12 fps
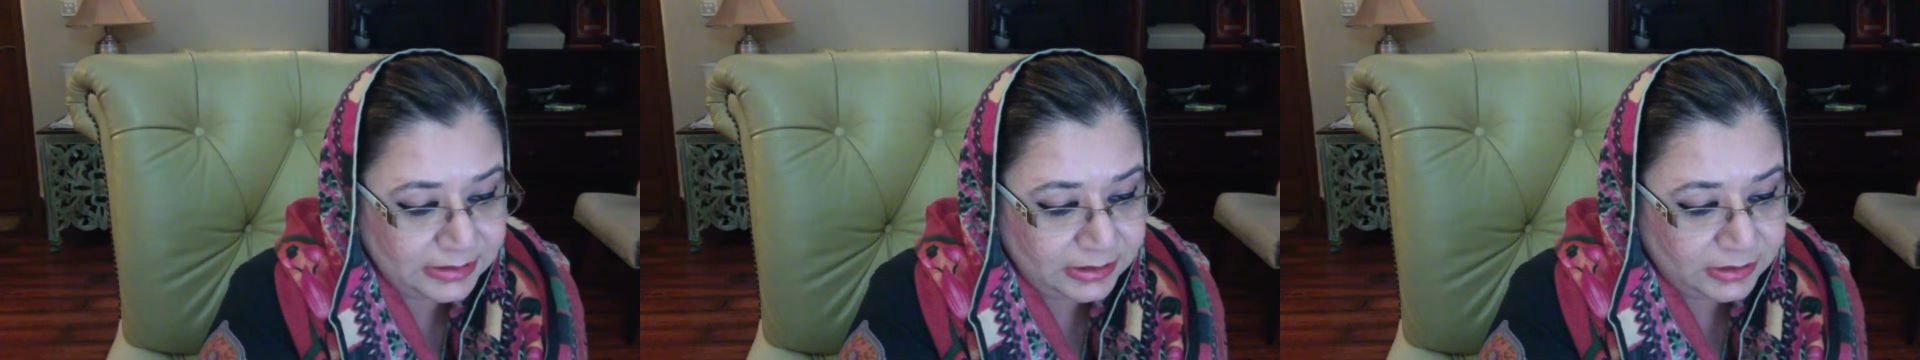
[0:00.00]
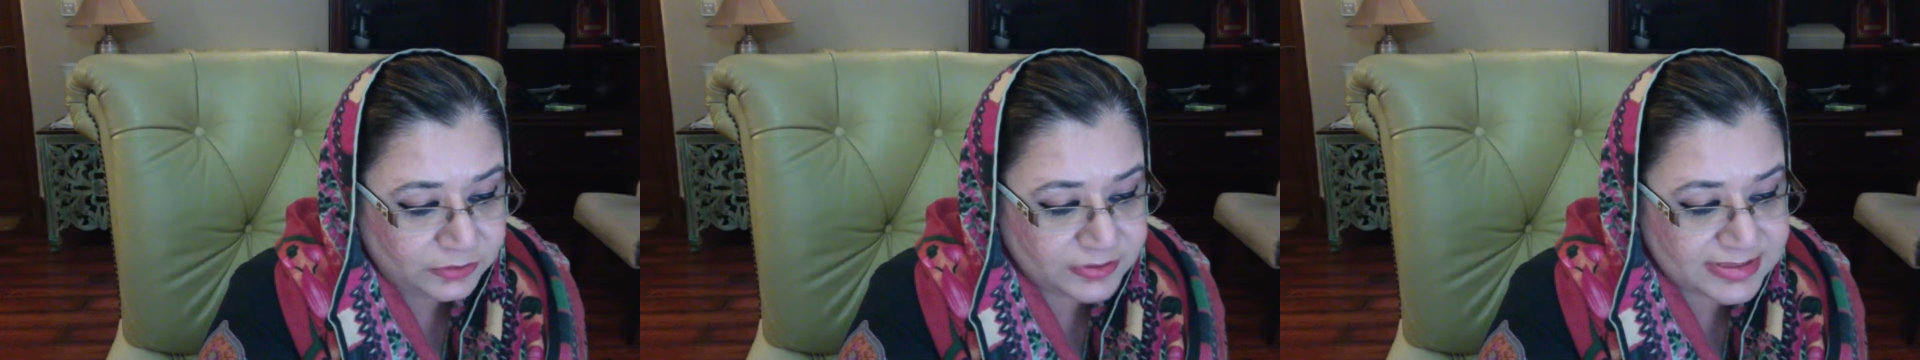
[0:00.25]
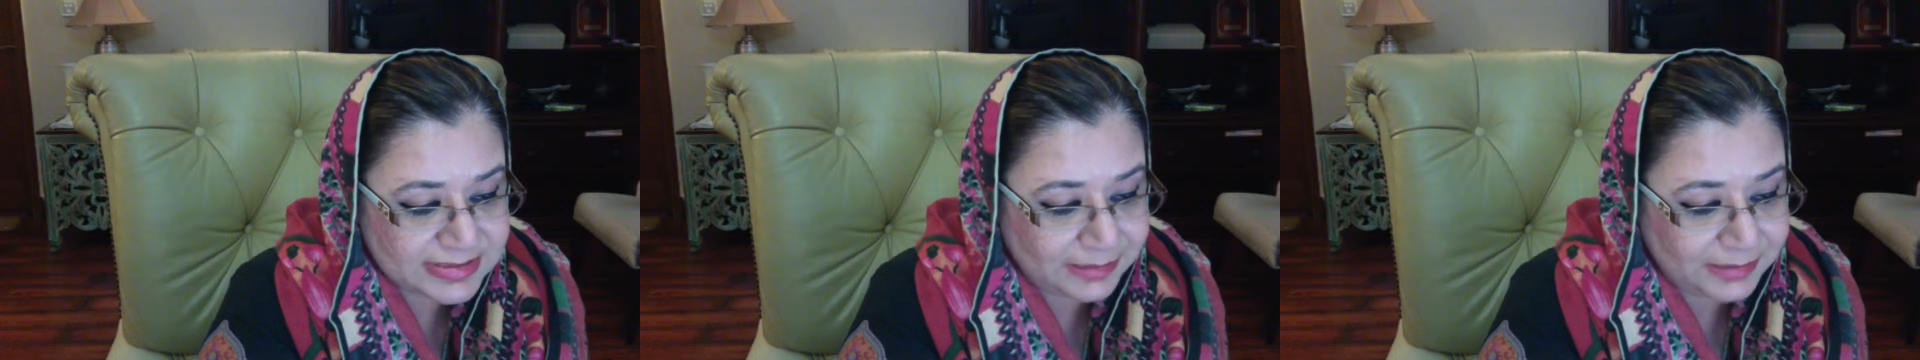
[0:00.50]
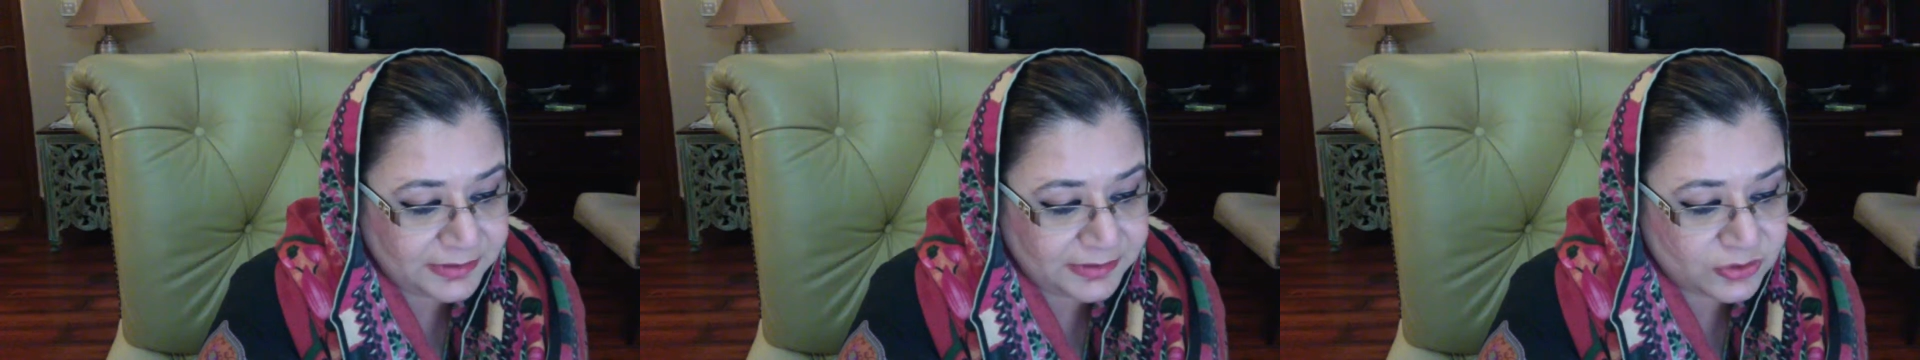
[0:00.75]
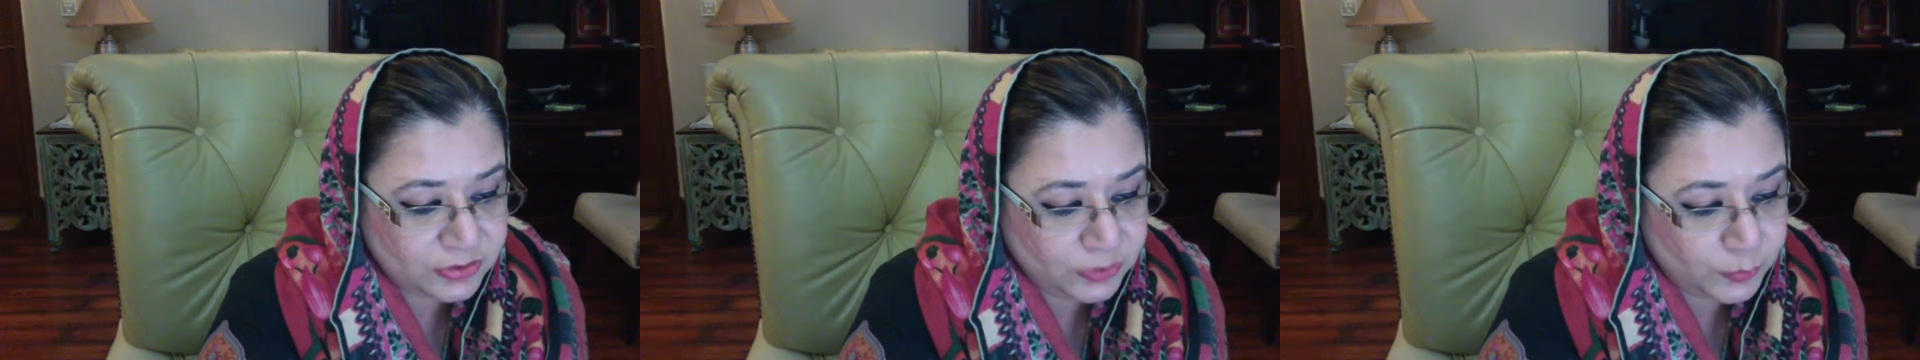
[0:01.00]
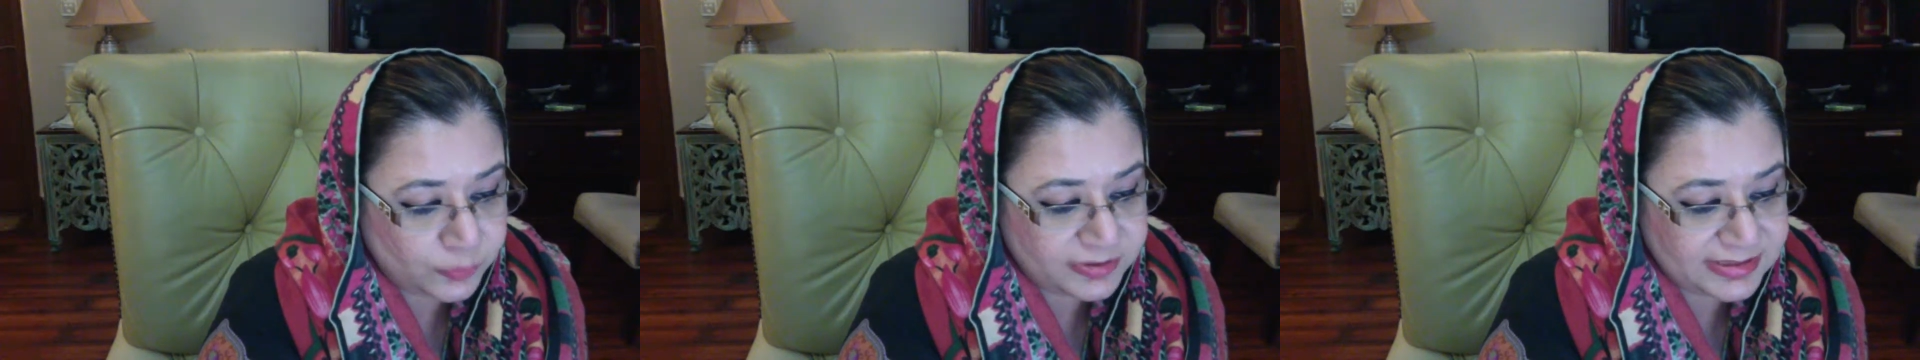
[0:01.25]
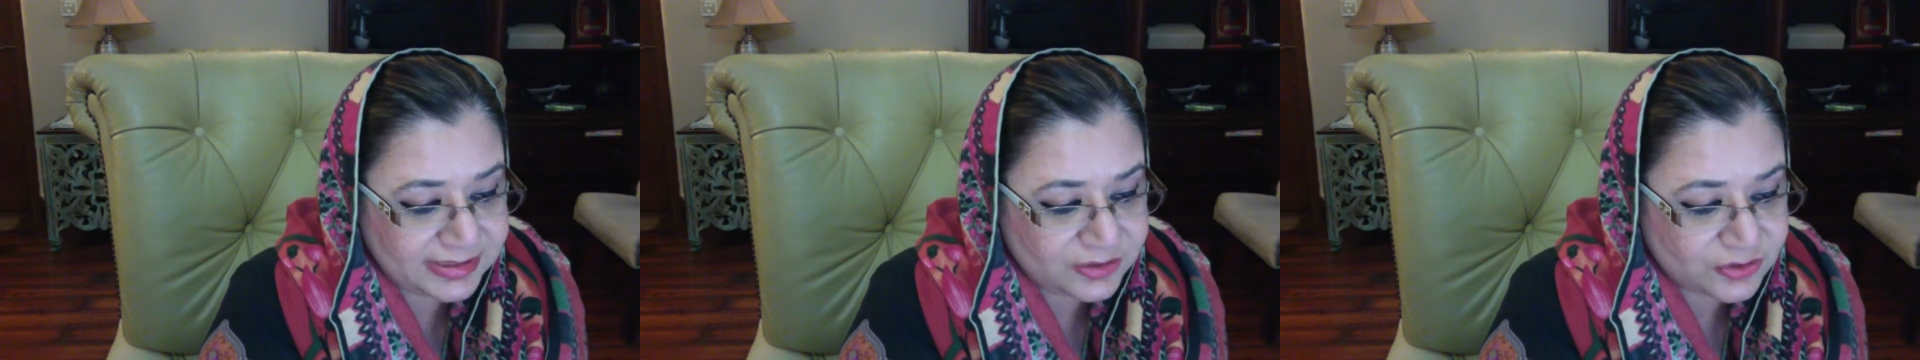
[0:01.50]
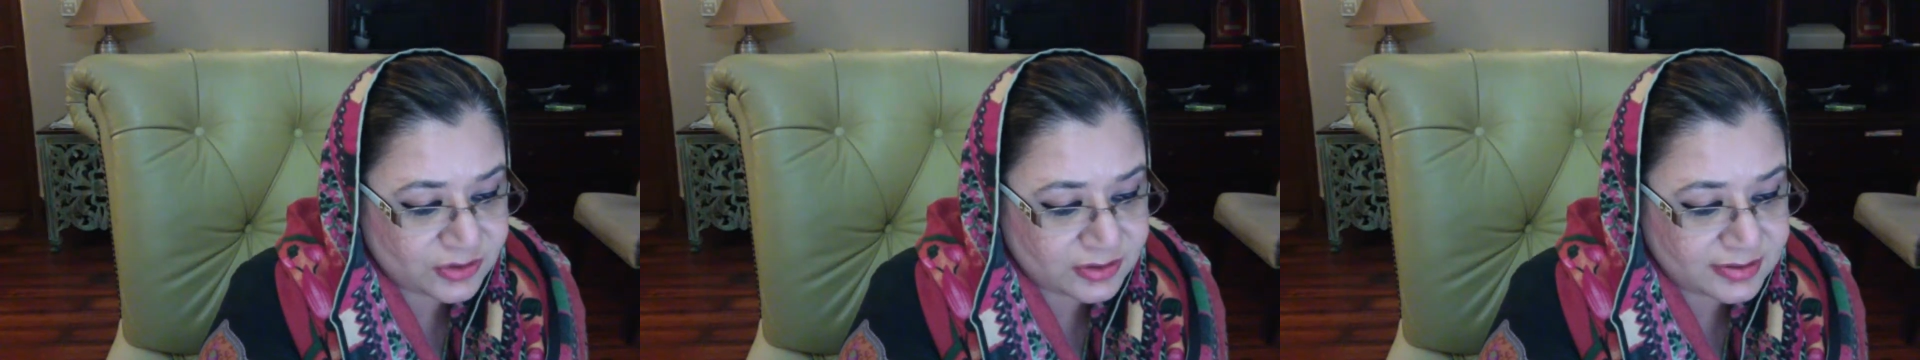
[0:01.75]
to establish new
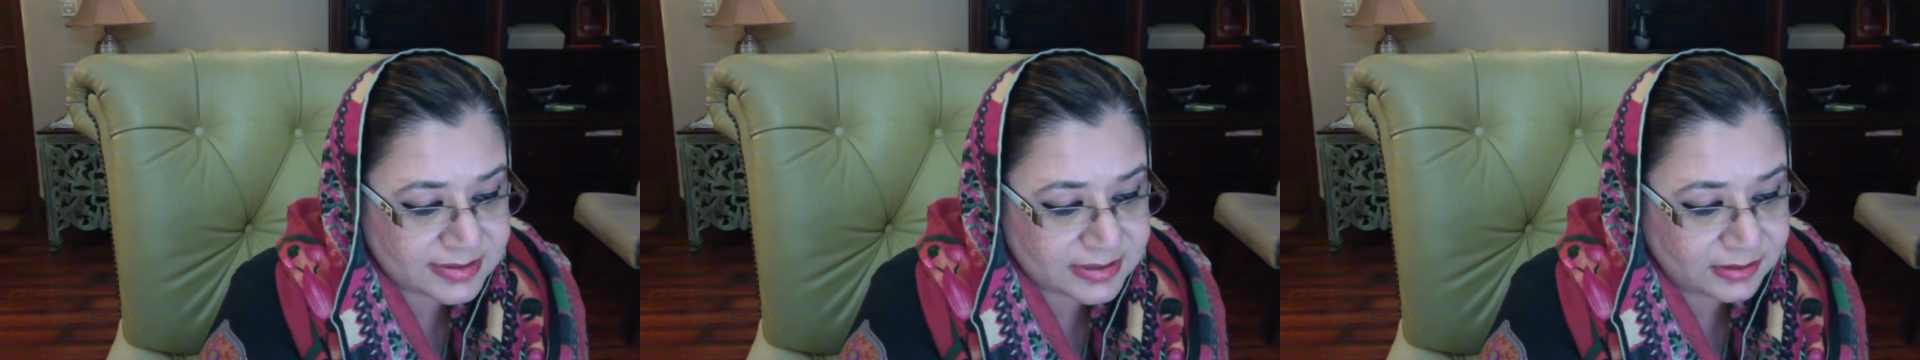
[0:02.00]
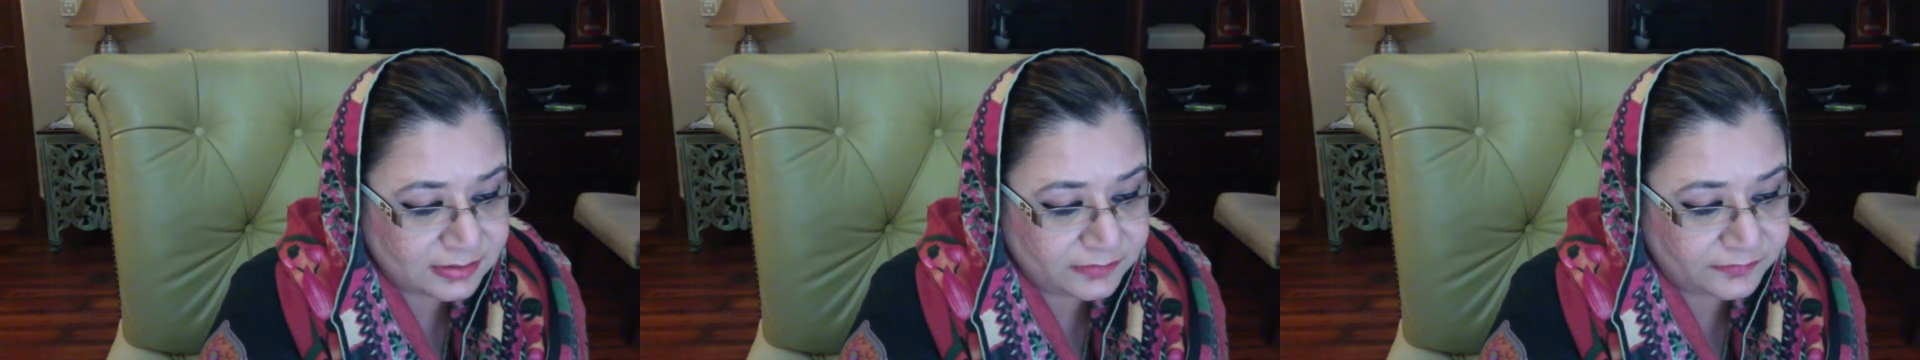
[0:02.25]
protections